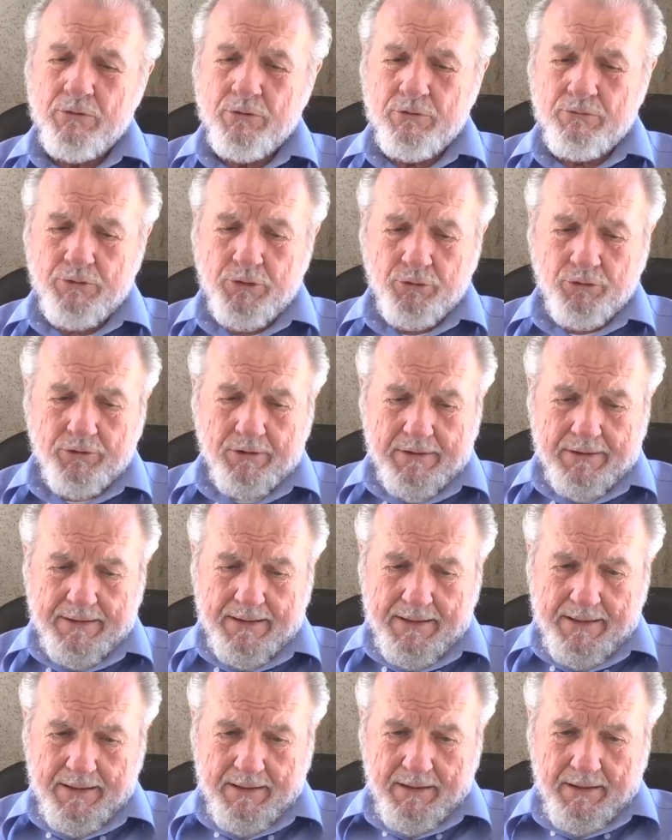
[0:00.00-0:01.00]
University,
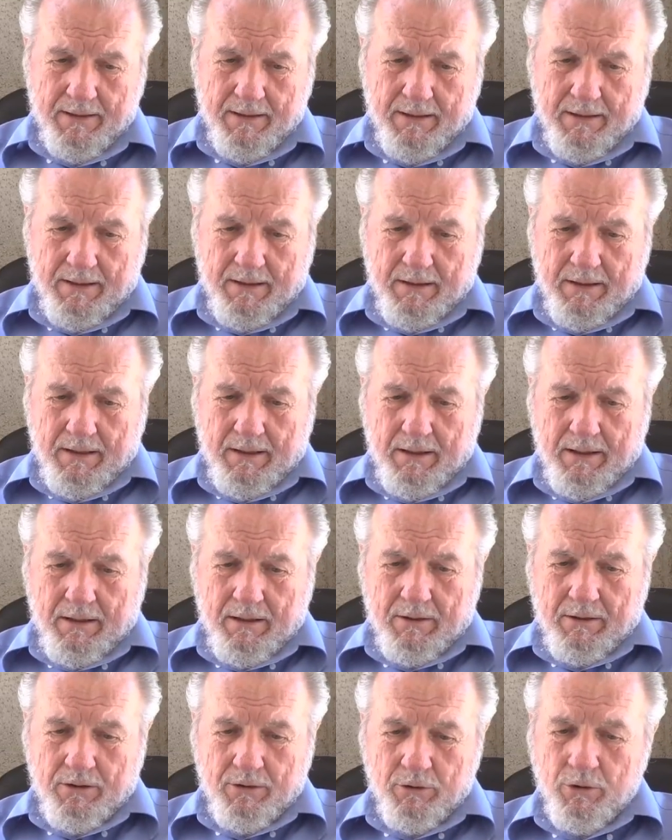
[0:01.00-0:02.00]

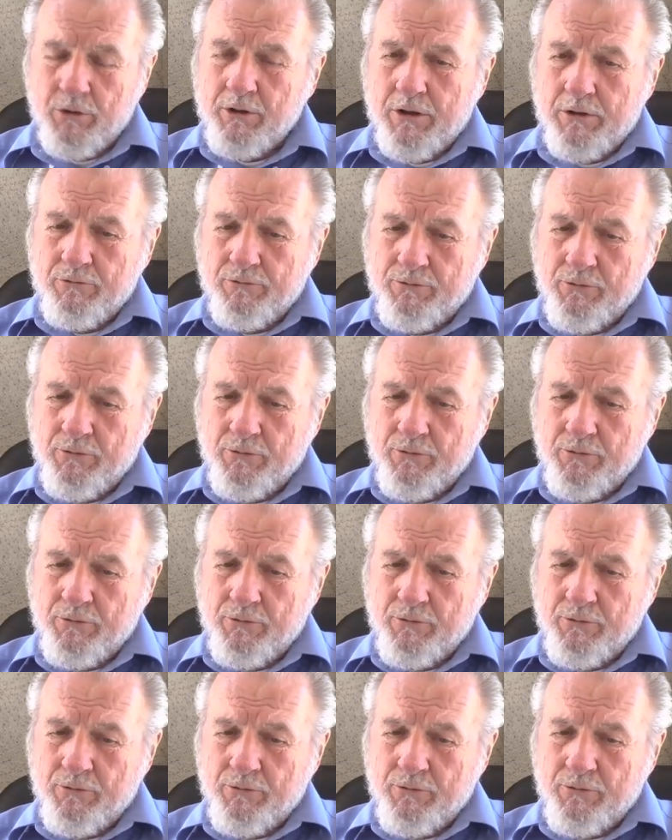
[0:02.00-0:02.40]
looking